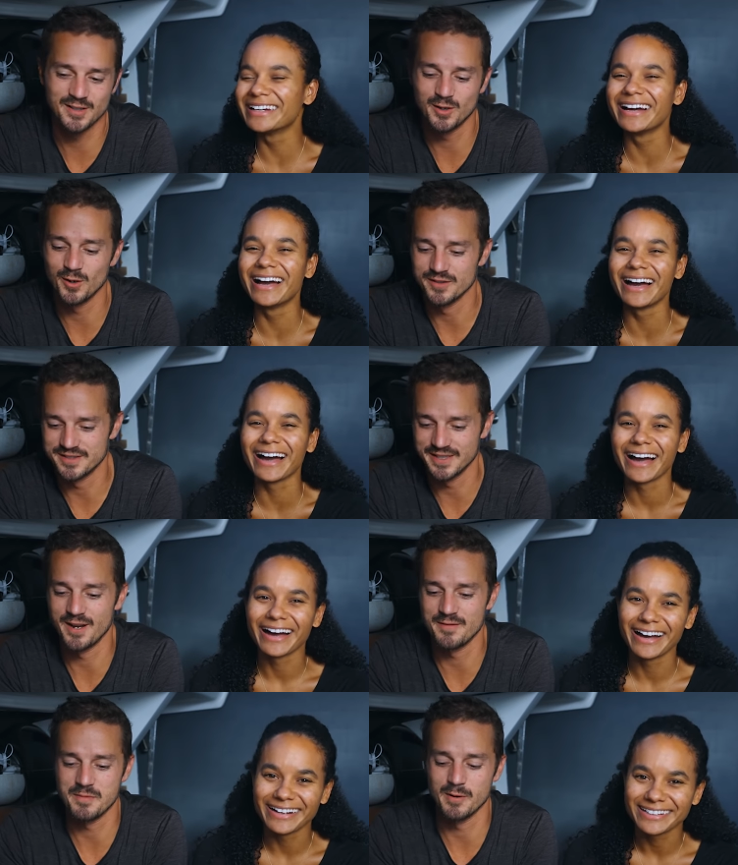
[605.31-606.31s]
Speaker 1: our goal, is to get
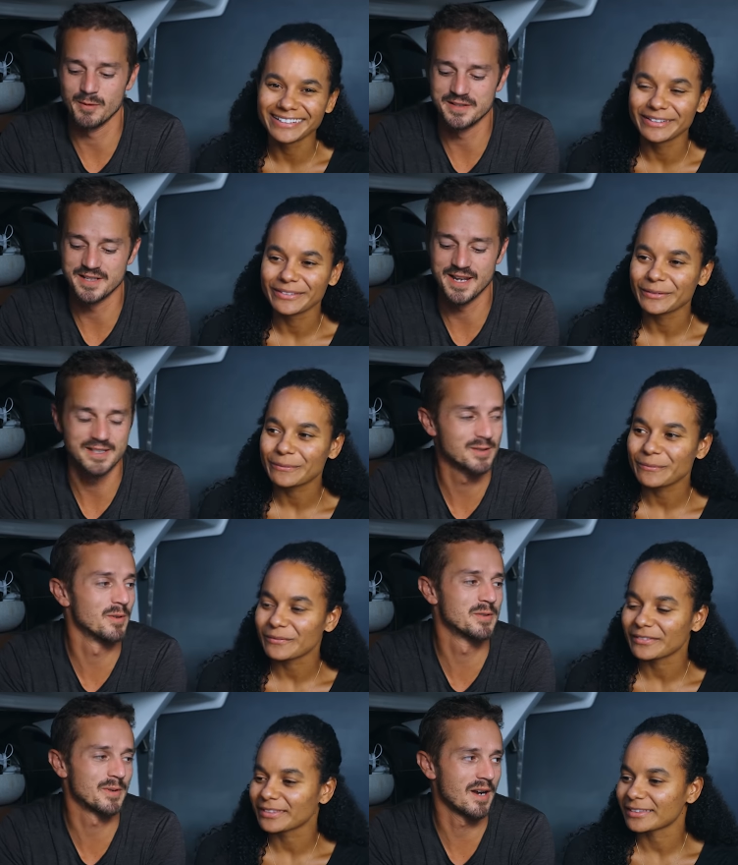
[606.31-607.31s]
off the boat once a day. So
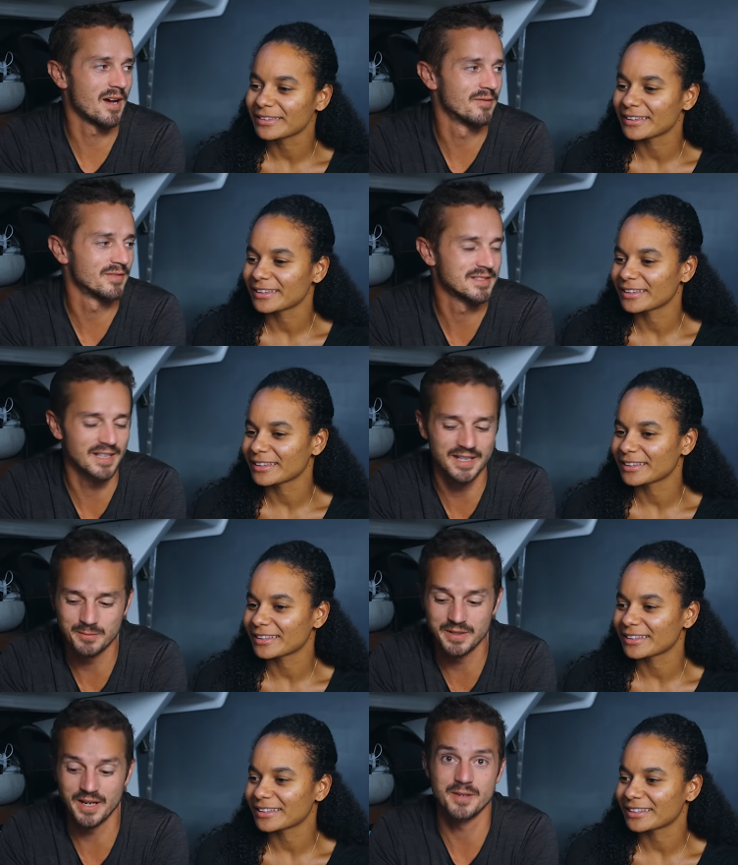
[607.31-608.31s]
once we're off, it's like,
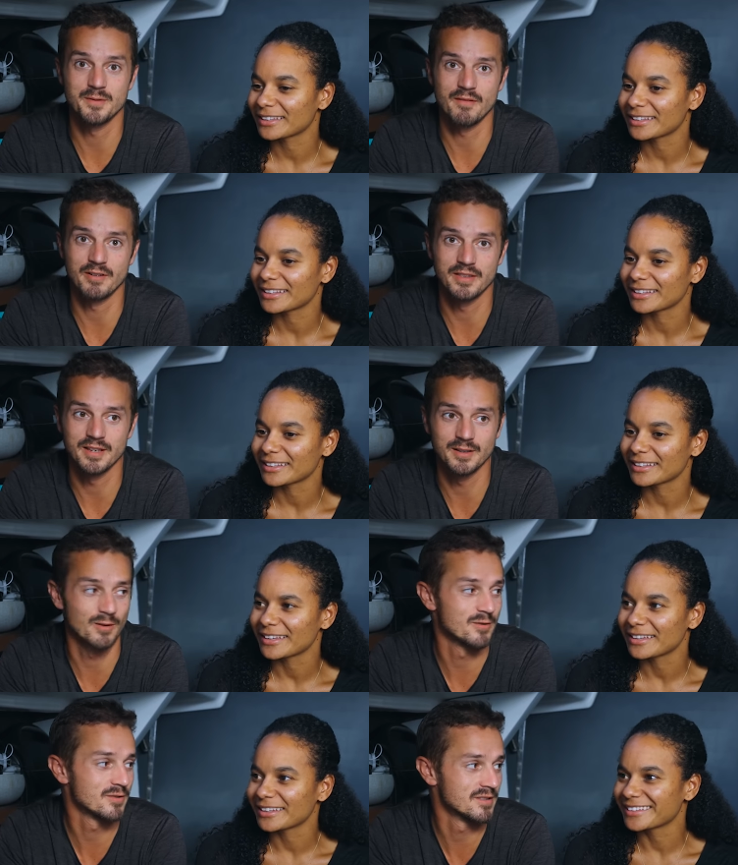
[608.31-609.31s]
we got to do everything.
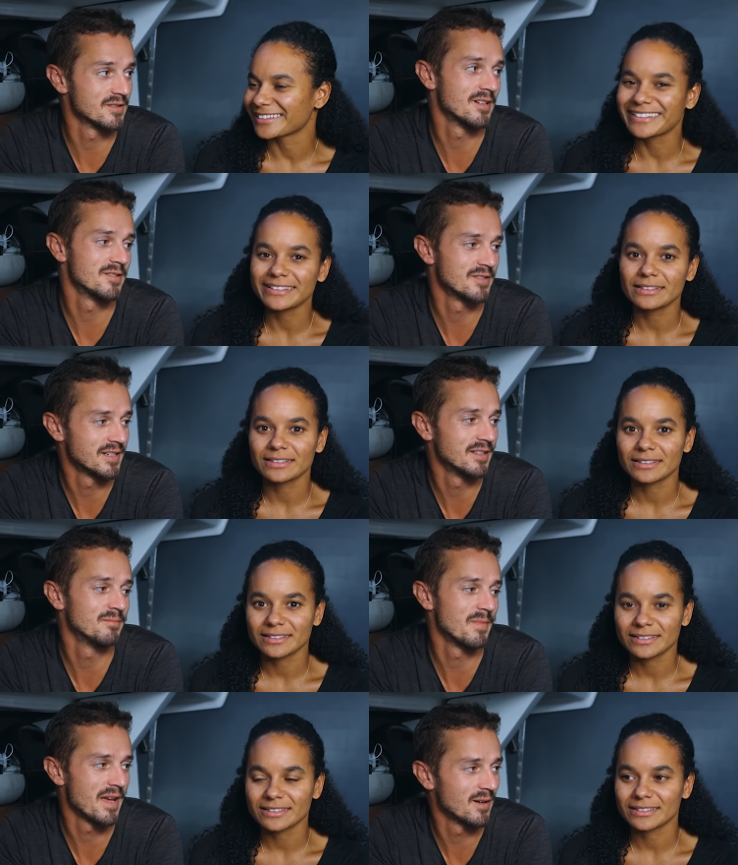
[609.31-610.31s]
Groceries, laundry,
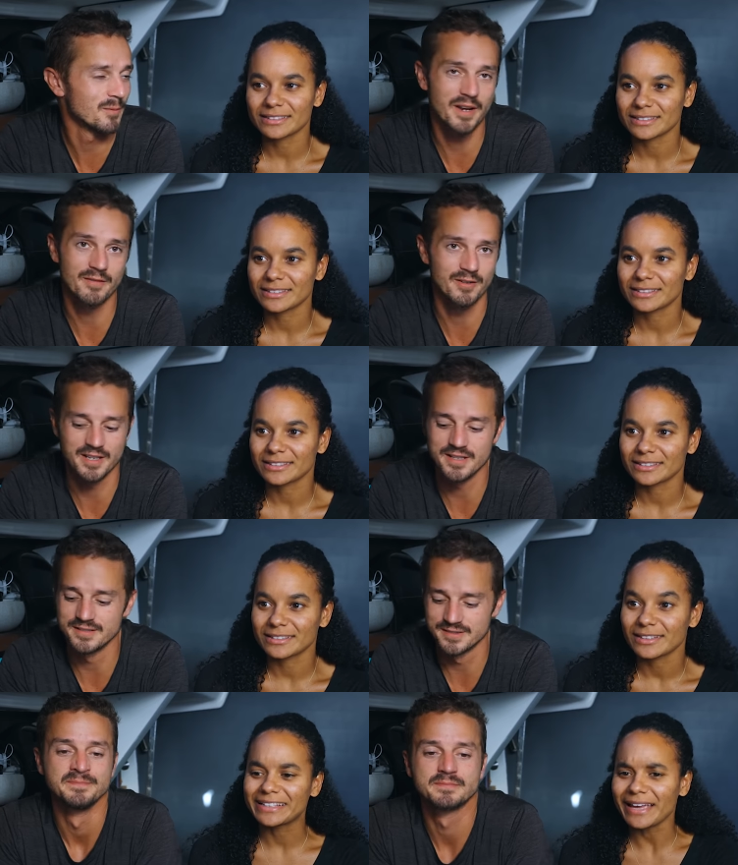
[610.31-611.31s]
mail, whatever it
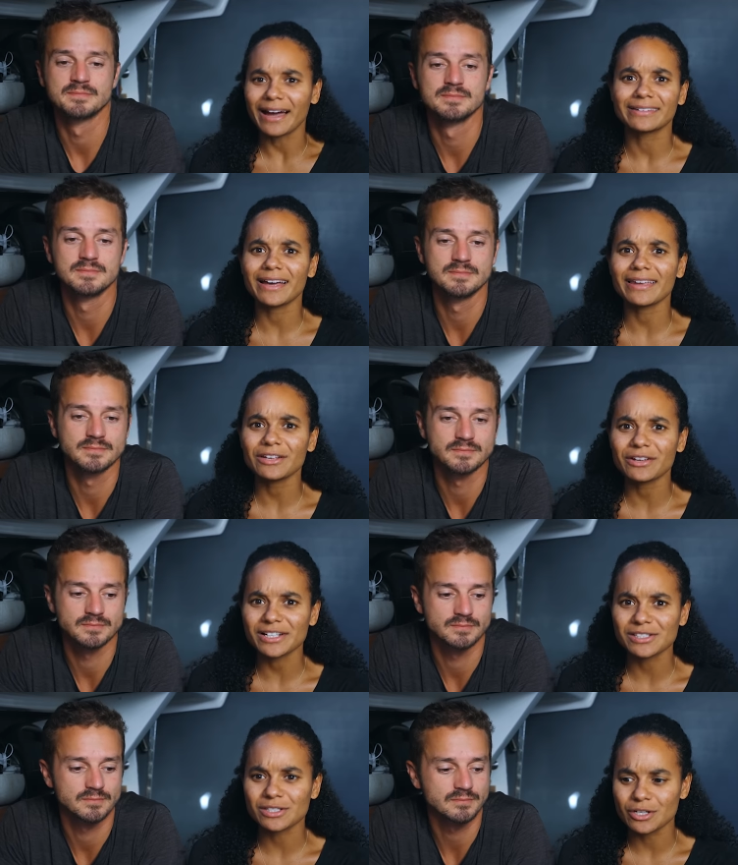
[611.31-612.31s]
is.
Speaker 2: Yeah, now that you
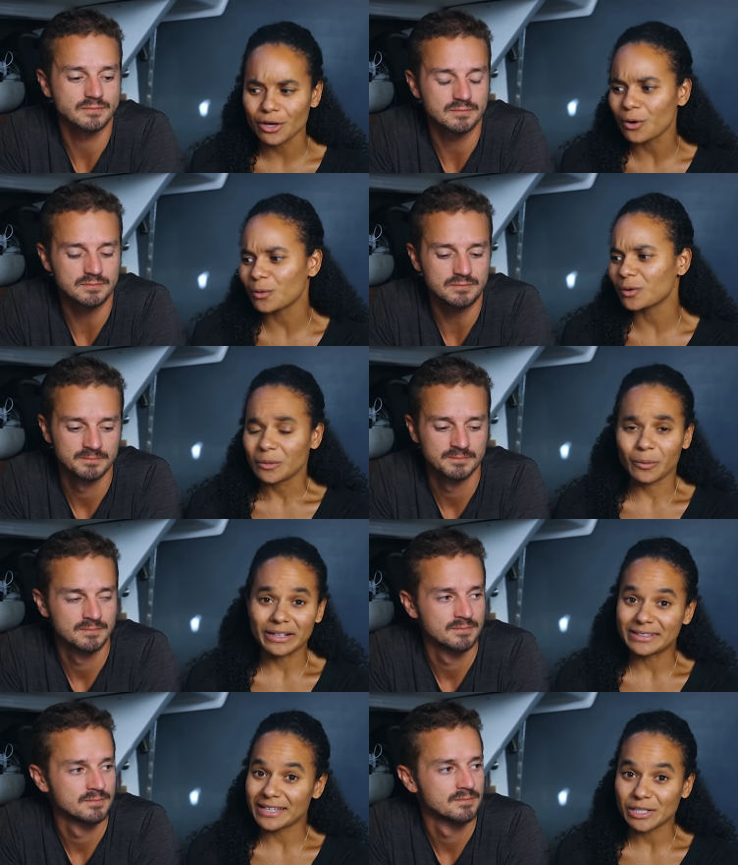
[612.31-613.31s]
guys know what
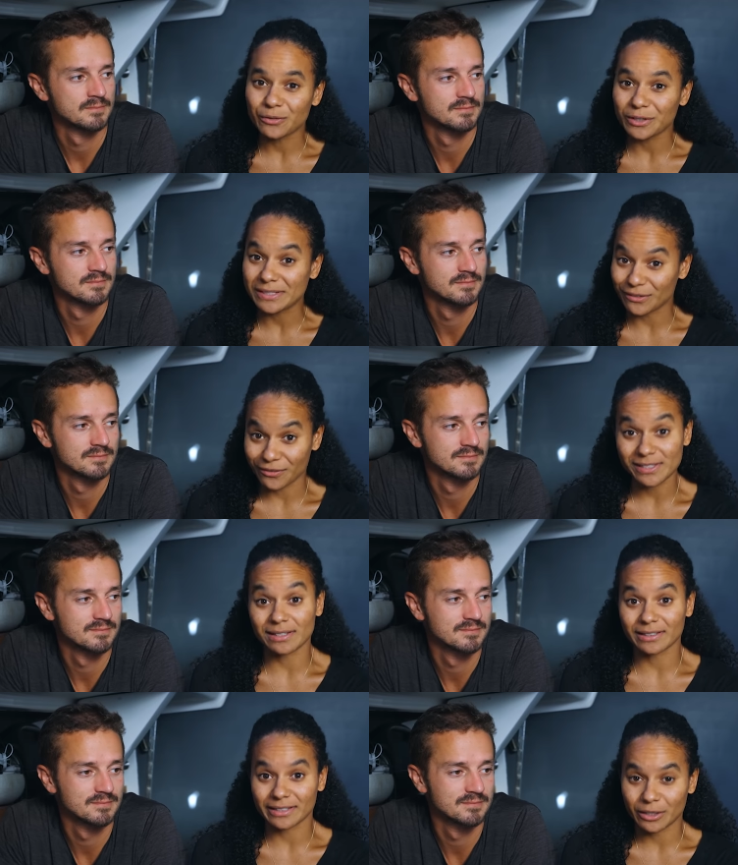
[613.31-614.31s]
it takes for us to
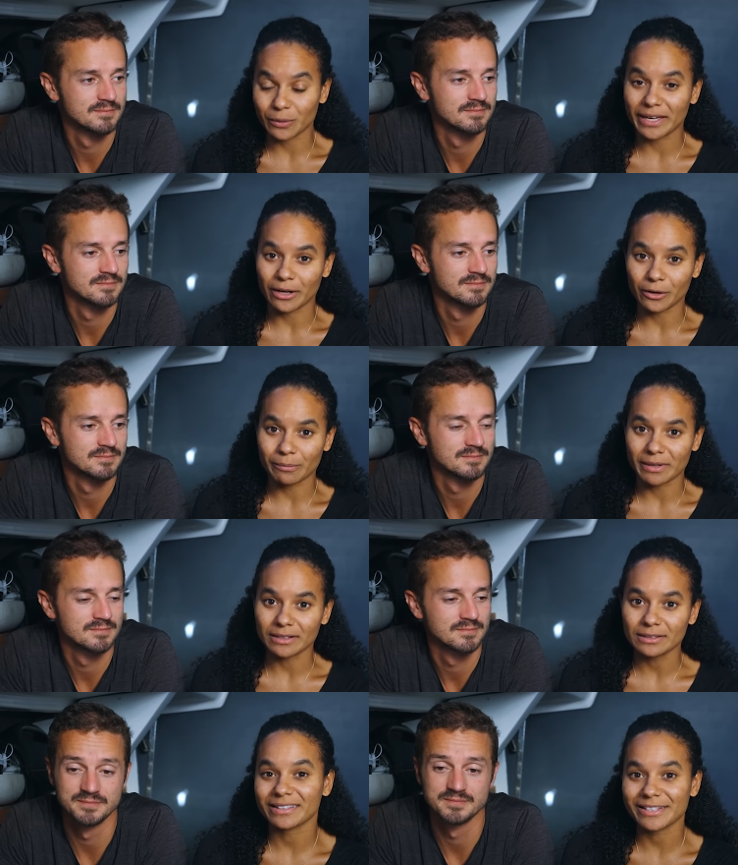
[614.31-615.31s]
physically go get our
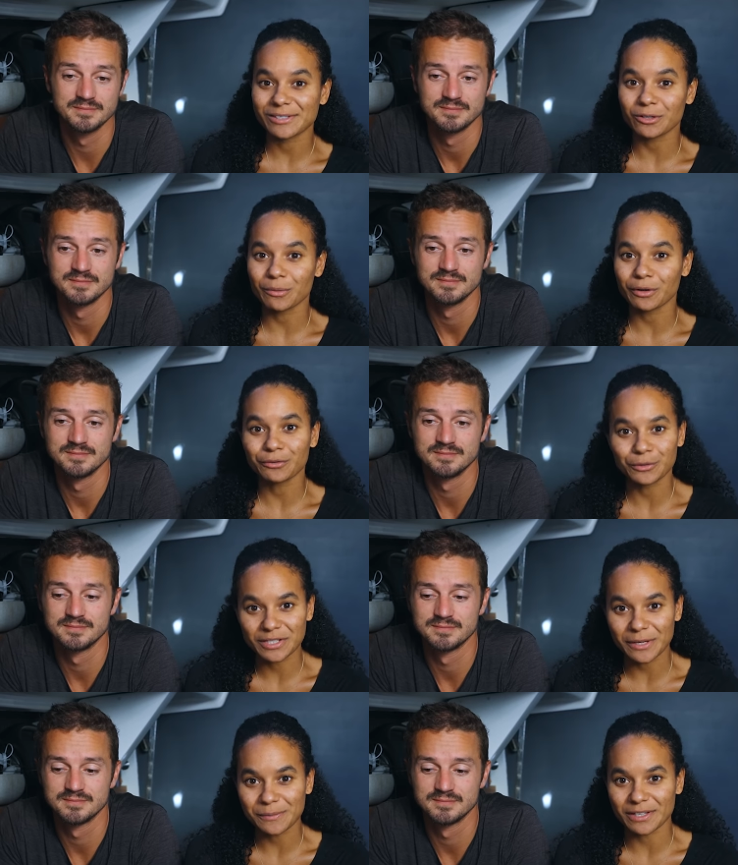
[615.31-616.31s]
mail, let's talk about a few
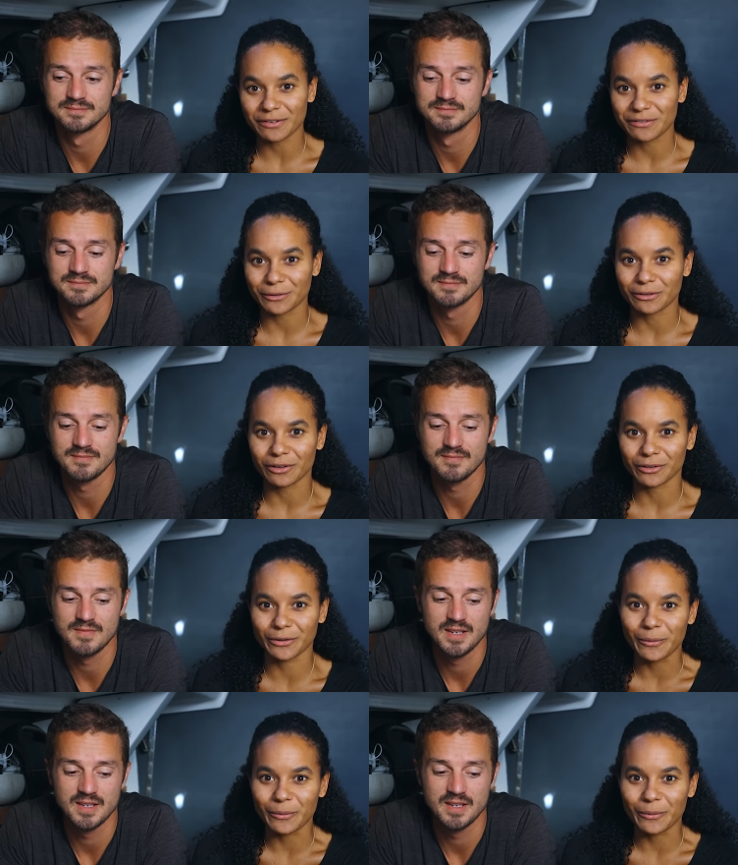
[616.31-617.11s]
tips that we've learned along the